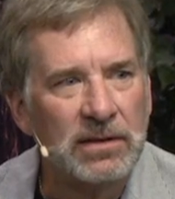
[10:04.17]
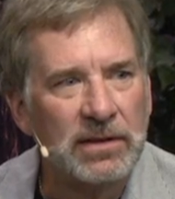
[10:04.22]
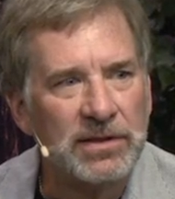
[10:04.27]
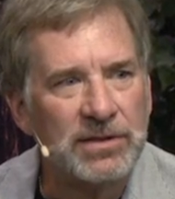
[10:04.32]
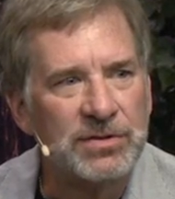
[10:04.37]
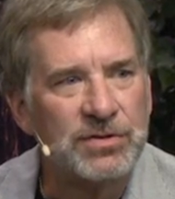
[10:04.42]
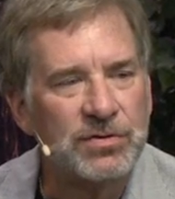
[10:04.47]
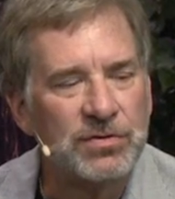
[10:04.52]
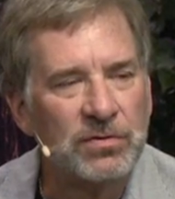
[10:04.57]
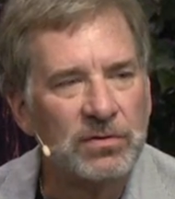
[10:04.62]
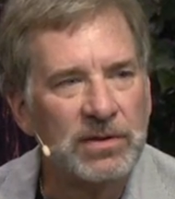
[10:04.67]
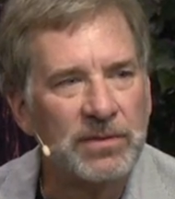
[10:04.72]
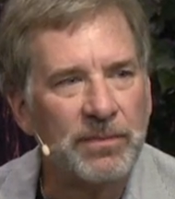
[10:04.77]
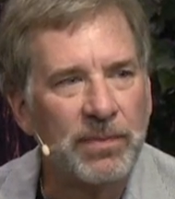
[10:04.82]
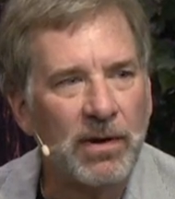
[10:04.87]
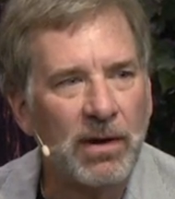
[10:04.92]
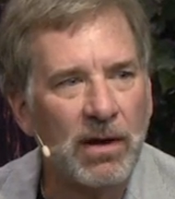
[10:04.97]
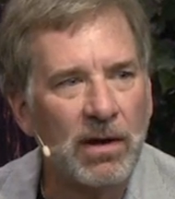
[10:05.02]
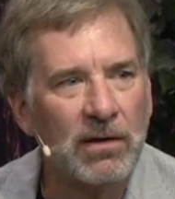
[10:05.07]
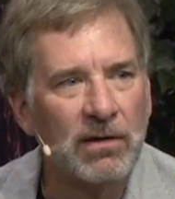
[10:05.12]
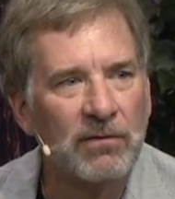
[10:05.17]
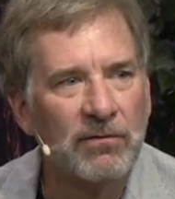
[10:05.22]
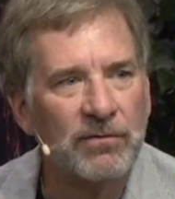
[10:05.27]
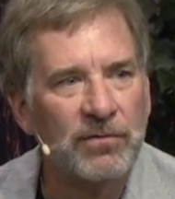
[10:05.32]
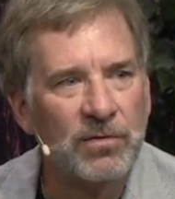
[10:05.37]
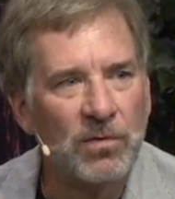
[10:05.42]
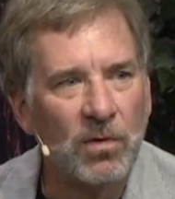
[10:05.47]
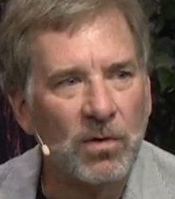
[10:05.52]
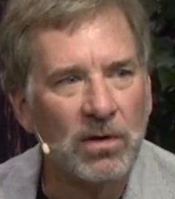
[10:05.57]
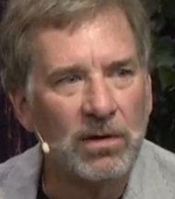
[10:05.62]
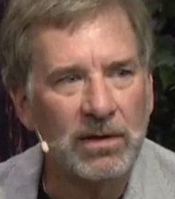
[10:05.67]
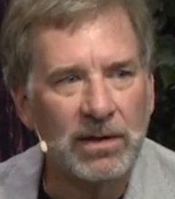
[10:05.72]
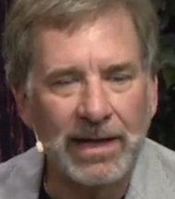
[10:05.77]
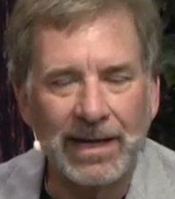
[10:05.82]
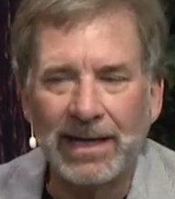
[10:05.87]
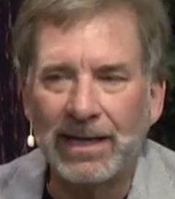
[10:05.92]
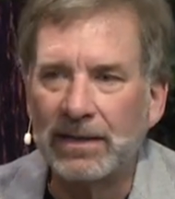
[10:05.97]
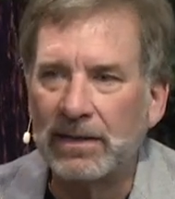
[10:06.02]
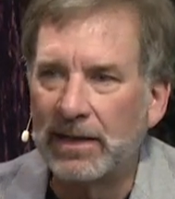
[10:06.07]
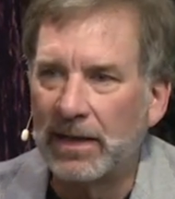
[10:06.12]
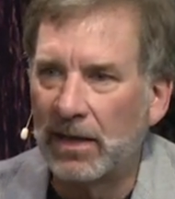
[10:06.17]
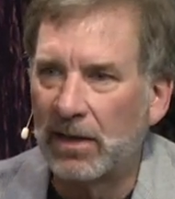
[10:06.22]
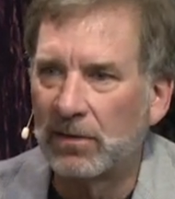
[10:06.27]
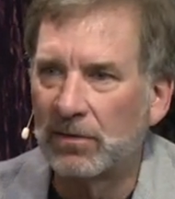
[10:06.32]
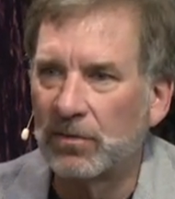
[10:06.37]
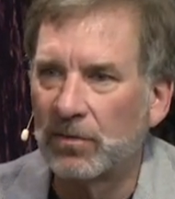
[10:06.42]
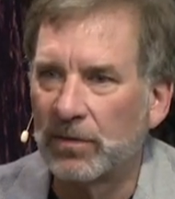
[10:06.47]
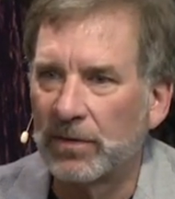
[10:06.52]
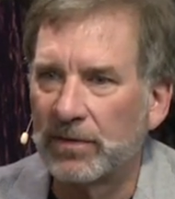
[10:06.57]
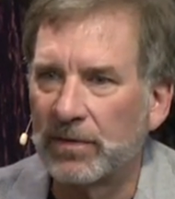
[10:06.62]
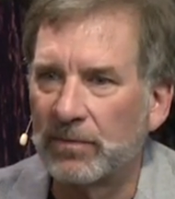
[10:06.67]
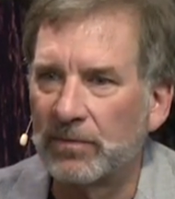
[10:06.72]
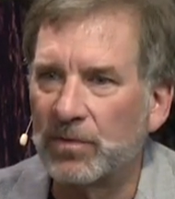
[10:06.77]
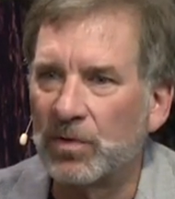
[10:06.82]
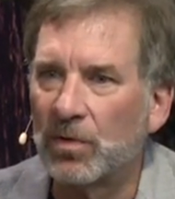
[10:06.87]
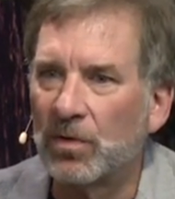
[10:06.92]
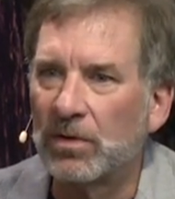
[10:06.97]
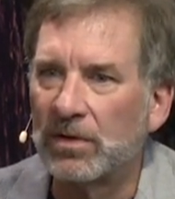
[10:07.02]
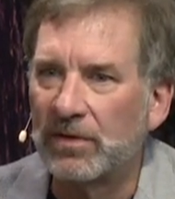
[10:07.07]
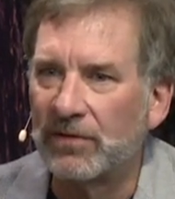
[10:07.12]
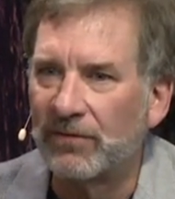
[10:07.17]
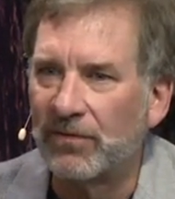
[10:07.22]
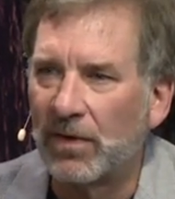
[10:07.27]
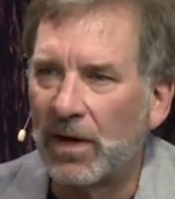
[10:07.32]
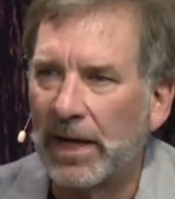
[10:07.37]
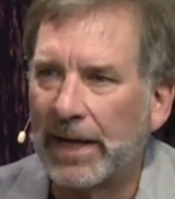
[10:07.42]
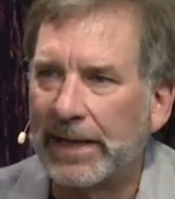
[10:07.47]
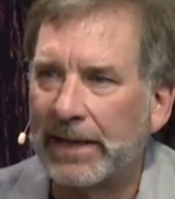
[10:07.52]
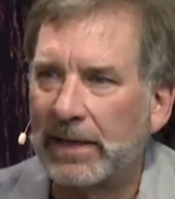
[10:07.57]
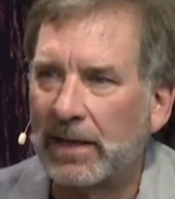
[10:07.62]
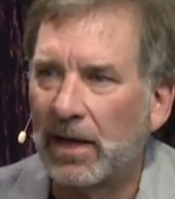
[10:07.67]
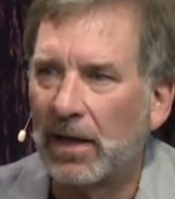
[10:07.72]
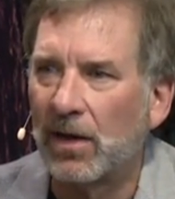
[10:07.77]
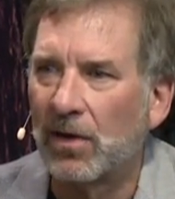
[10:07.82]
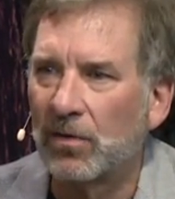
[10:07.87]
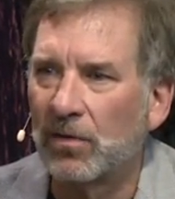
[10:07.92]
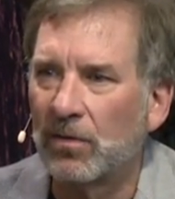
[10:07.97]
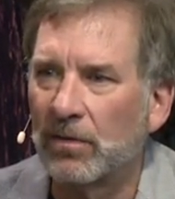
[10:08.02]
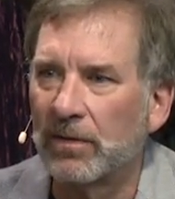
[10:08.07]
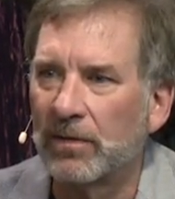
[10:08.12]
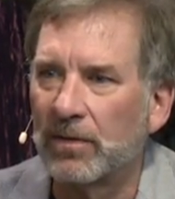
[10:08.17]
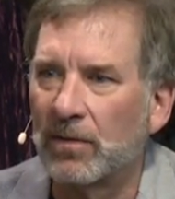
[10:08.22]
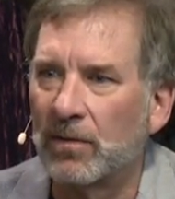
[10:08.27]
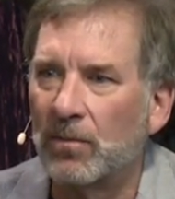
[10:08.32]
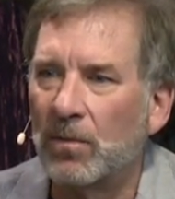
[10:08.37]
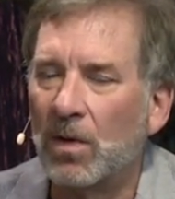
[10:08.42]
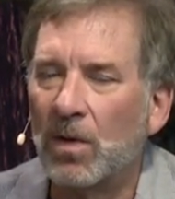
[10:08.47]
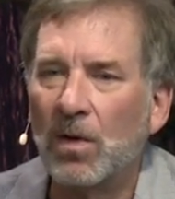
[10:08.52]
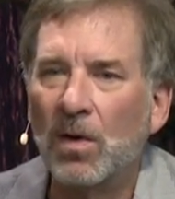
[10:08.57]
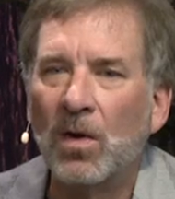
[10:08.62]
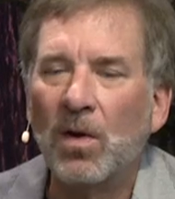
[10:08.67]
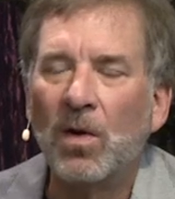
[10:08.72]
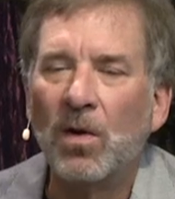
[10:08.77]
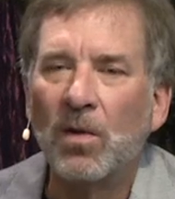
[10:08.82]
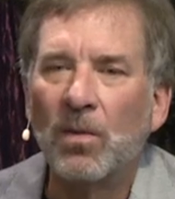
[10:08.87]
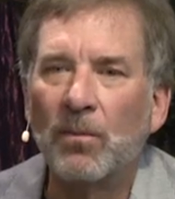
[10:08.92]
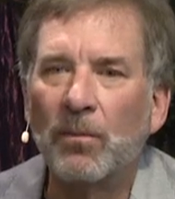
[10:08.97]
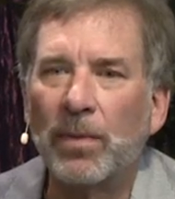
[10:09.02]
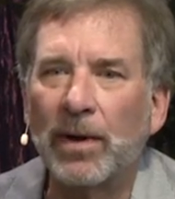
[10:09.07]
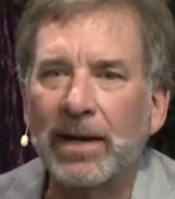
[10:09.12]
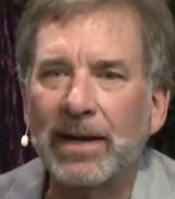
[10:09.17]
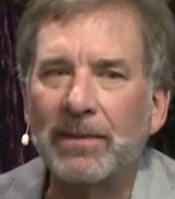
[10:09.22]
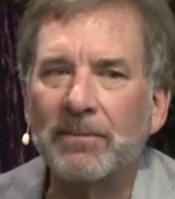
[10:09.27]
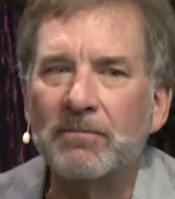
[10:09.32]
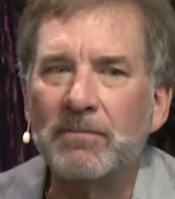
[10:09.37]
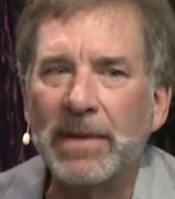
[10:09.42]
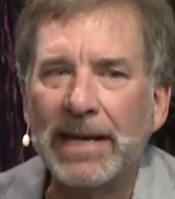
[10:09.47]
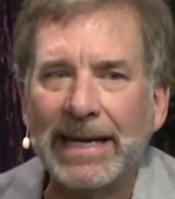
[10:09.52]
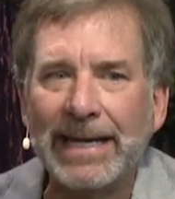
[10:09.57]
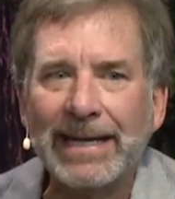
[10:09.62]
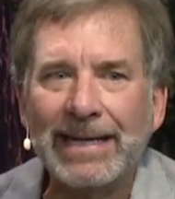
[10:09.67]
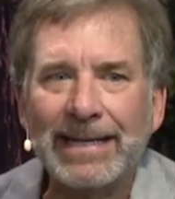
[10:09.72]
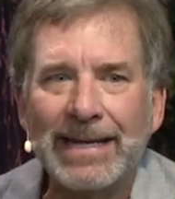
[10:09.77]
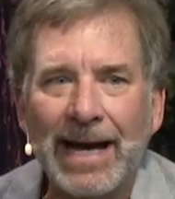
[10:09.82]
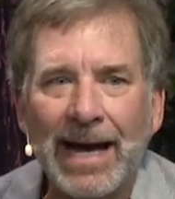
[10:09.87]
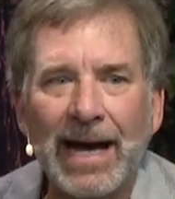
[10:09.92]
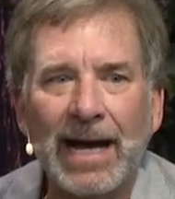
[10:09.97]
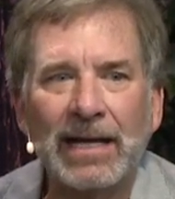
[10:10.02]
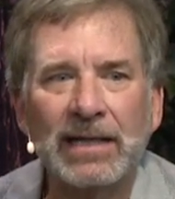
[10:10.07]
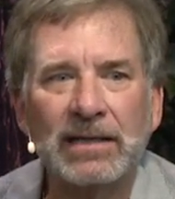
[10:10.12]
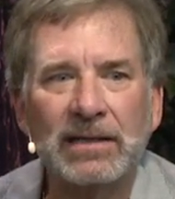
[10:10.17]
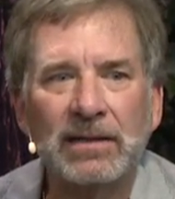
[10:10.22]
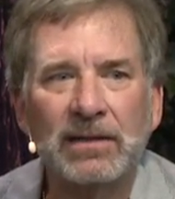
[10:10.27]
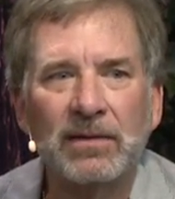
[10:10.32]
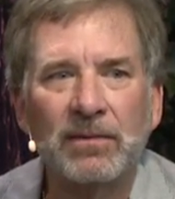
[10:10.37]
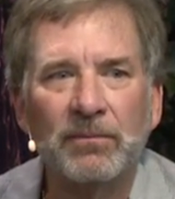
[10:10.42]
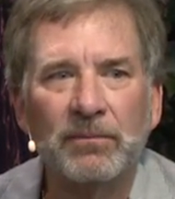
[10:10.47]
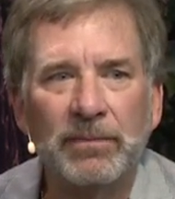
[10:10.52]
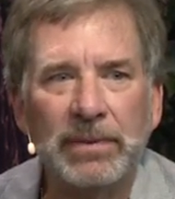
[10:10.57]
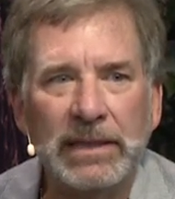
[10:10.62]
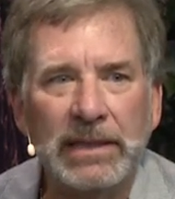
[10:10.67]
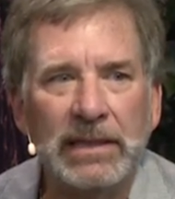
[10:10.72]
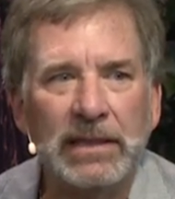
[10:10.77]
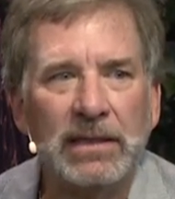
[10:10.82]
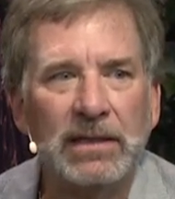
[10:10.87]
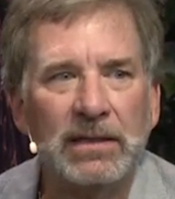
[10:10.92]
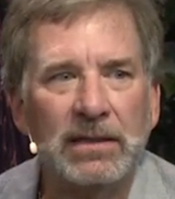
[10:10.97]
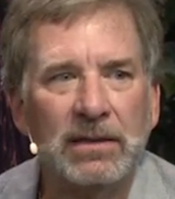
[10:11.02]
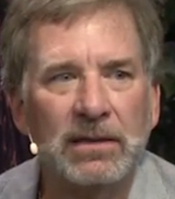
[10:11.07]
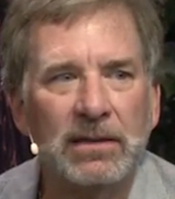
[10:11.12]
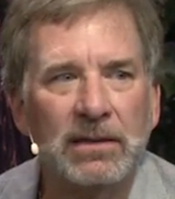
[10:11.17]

is truly part of your God algorithm, your divine algorithm, but it may not be